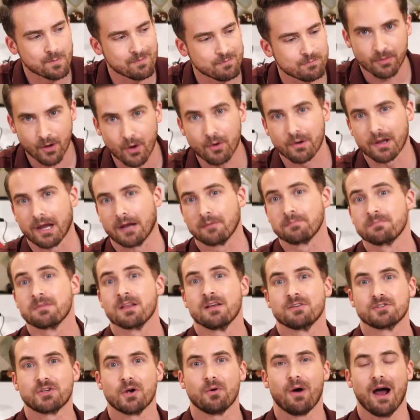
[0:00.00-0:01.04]
Okay,
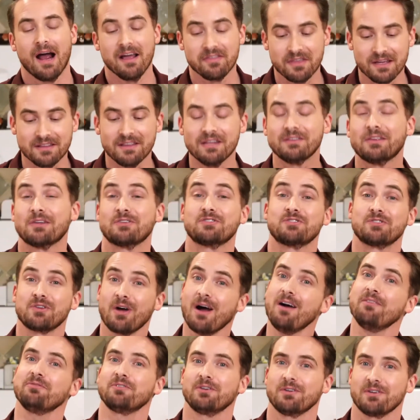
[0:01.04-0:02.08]
so I think that the
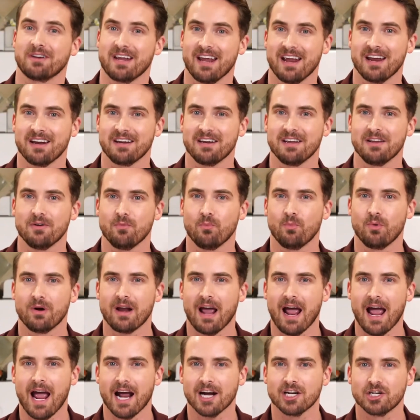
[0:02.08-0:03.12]
softer candy would
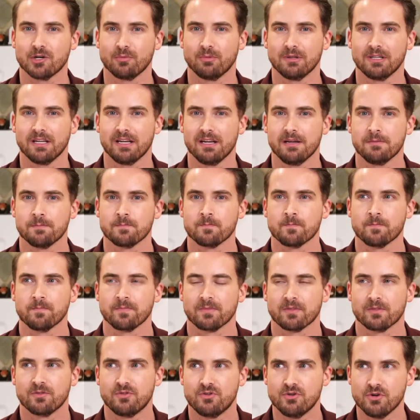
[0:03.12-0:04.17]
actually
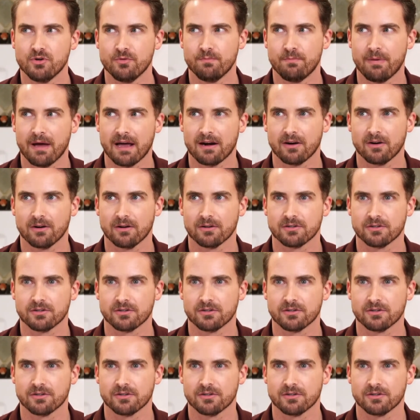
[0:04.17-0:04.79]
do better